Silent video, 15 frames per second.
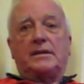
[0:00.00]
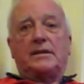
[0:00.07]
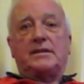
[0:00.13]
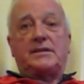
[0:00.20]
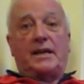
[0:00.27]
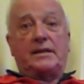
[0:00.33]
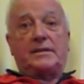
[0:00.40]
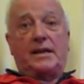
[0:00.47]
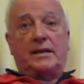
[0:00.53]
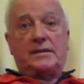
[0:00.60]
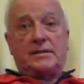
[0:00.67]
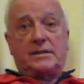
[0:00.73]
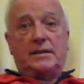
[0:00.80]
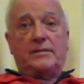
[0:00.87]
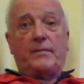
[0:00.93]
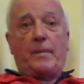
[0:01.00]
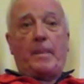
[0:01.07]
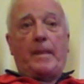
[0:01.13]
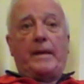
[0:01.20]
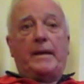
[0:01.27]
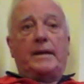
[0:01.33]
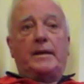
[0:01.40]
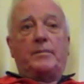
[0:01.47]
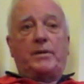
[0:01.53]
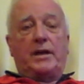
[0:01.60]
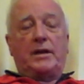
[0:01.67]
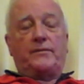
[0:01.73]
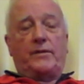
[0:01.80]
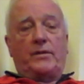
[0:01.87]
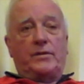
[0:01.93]
set dancing.
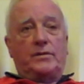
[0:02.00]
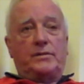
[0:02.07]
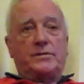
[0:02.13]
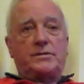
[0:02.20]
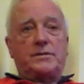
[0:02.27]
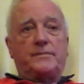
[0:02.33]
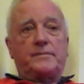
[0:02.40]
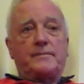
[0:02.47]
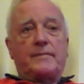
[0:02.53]
Played for those.